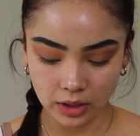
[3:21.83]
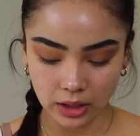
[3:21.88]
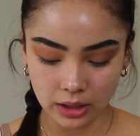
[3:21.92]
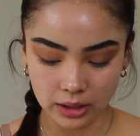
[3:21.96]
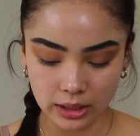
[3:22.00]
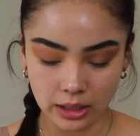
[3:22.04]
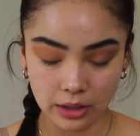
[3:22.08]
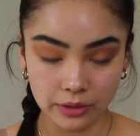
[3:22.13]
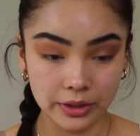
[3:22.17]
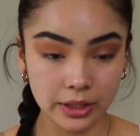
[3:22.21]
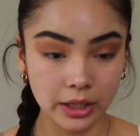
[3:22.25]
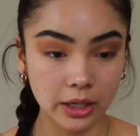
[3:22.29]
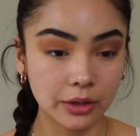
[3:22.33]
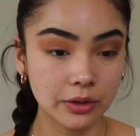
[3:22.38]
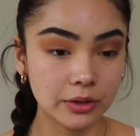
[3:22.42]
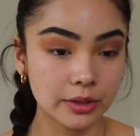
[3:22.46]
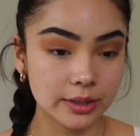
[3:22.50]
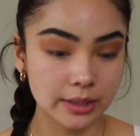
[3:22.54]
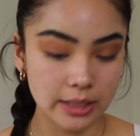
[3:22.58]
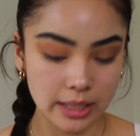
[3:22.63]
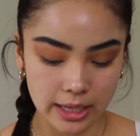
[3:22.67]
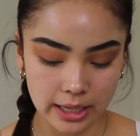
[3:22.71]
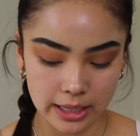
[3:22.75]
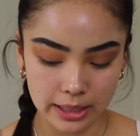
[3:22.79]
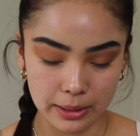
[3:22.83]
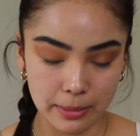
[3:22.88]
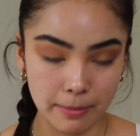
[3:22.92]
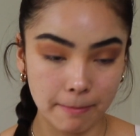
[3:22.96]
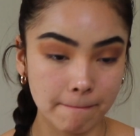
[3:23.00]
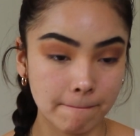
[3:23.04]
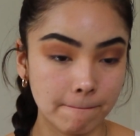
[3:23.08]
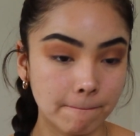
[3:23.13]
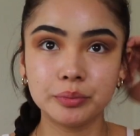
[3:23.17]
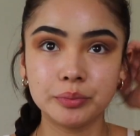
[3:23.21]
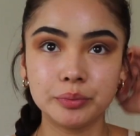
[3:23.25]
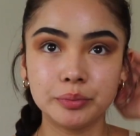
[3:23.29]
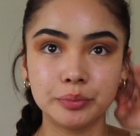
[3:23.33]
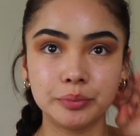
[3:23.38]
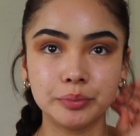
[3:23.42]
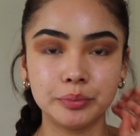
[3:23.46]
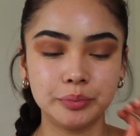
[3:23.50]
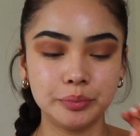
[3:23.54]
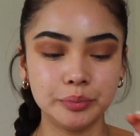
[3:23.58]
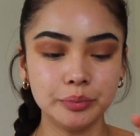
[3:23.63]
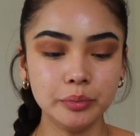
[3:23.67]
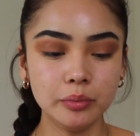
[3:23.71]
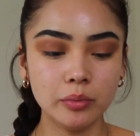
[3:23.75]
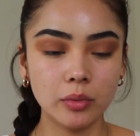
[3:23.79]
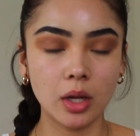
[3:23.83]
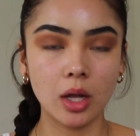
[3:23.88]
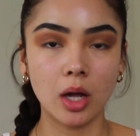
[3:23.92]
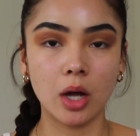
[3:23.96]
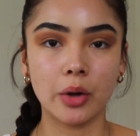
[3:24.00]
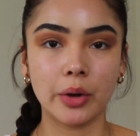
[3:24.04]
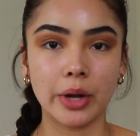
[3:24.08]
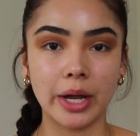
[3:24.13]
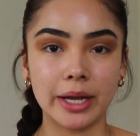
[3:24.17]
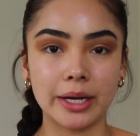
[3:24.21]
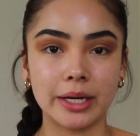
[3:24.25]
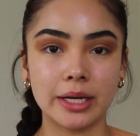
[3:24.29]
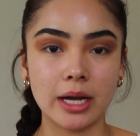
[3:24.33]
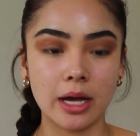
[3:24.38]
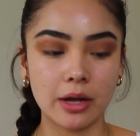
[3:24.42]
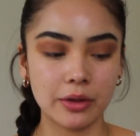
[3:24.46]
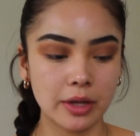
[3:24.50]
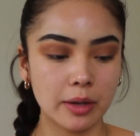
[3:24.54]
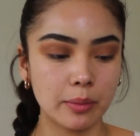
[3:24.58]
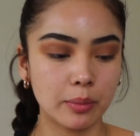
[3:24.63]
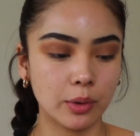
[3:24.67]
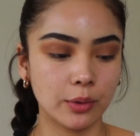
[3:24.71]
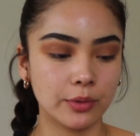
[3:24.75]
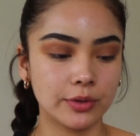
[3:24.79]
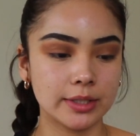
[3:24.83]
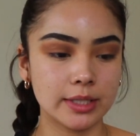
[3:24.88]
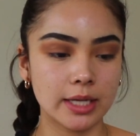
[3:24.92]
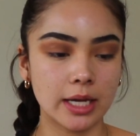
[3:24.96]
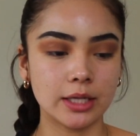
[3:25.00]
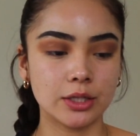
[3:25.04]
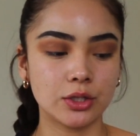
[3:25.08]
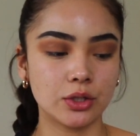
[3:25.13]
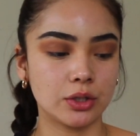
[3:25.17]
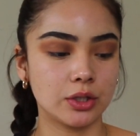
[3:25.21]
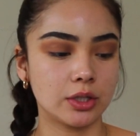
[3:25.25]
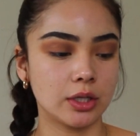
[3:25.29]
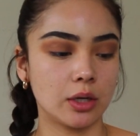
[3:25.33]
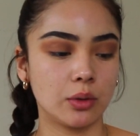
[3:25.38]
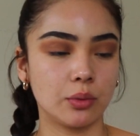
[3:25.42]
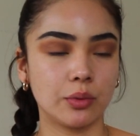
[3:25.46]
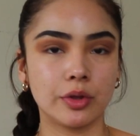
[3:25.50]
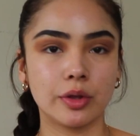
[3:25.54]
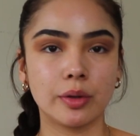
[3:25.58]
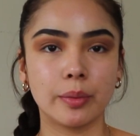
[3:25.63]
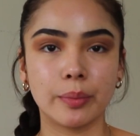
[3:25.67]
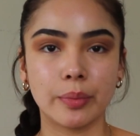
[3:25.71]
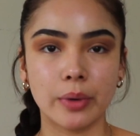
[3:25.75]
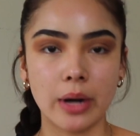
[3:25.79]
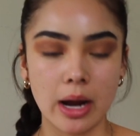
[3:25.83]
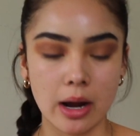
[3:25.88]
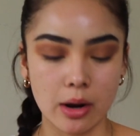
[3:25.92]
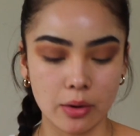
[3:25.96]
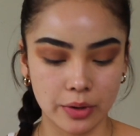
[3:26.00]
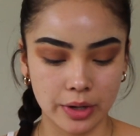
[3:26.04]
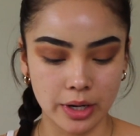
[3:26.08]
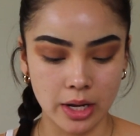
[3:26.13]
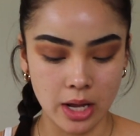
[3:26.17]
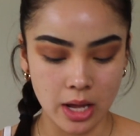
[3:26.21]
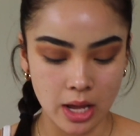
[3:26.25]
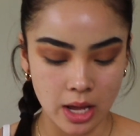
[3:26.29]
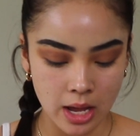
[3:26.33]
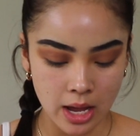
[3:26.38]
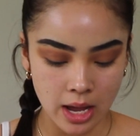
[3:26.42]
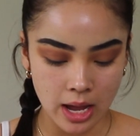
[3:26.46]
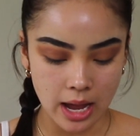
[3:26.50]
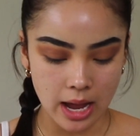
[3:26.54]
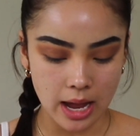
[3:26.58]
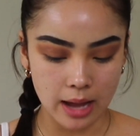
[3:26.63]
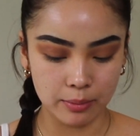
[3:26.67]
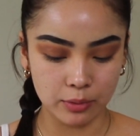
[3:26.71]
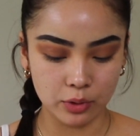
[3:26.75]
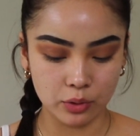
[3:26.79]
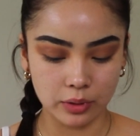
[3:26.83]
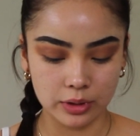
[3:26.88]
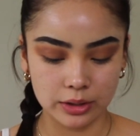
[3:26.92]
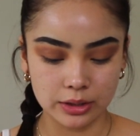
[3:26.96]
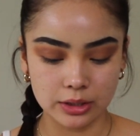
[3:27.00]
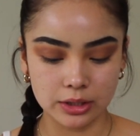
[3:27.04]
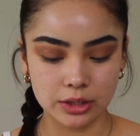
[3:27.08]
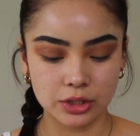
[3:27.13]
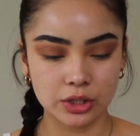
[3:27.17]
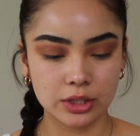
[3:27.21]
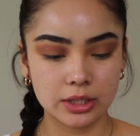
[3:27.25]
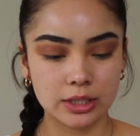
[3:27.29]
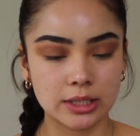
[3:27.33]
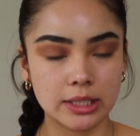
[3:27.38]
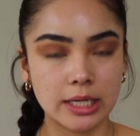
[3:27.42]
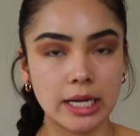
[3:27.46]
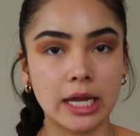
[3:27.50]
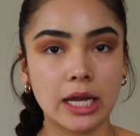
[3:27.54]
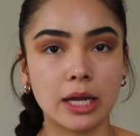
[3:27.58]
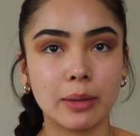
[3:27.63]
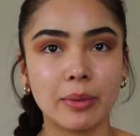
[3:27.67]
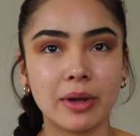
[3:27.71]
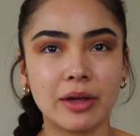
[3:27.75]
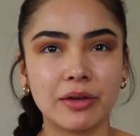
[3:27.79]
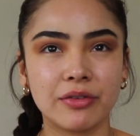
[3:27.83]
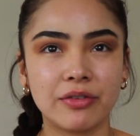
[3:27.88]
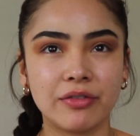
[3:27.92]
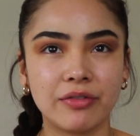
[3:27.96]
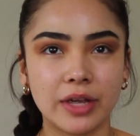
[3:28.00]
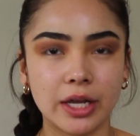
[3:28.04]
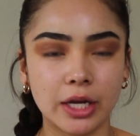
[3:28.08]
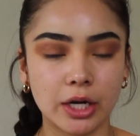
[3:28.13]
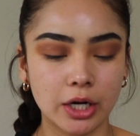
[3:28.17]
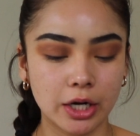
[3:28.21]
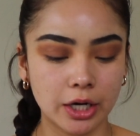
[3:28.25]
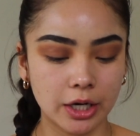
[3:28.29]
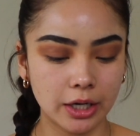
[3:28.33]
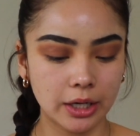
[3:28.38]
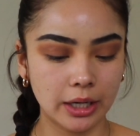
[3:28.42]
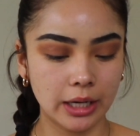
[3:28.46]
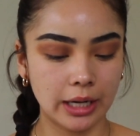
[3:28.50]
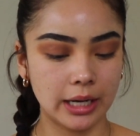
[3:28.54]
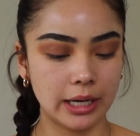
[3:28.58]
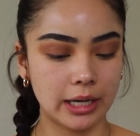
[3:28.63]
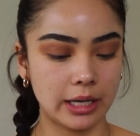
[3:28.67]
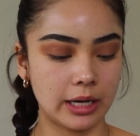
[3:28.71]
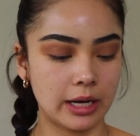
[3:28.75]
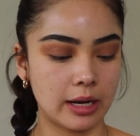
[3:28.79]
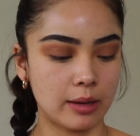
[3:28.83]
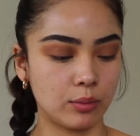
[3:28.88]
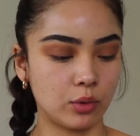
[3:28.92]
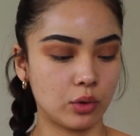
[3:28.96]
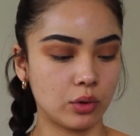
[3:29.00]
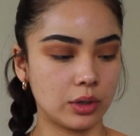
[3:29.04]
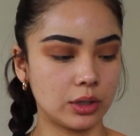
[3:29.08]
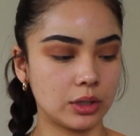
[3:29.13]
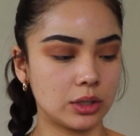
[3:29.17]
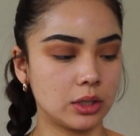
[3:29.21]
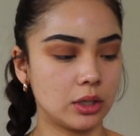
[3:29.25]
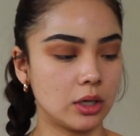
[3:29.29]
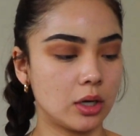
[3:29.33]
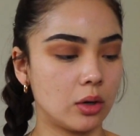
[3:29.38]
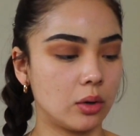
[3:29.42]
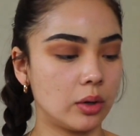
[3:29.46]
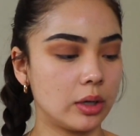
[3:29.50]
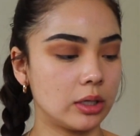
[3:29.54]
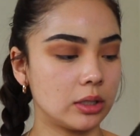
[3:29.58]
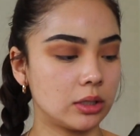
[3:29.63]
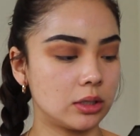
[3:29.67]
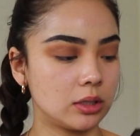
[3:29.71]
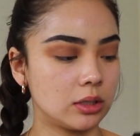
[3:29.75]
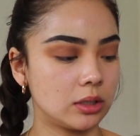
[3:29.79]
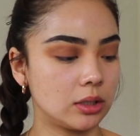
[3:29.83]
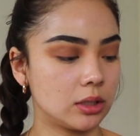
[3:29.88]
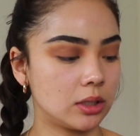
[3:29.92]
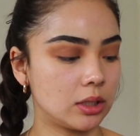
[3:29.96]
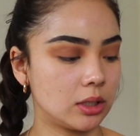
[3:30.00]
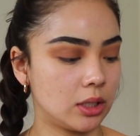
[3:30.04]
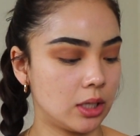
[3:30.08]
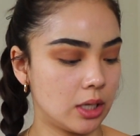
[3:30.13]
Now the other side. Okay, now that both sides are done with the brown, I'm going to just take my finger and I'm going to go into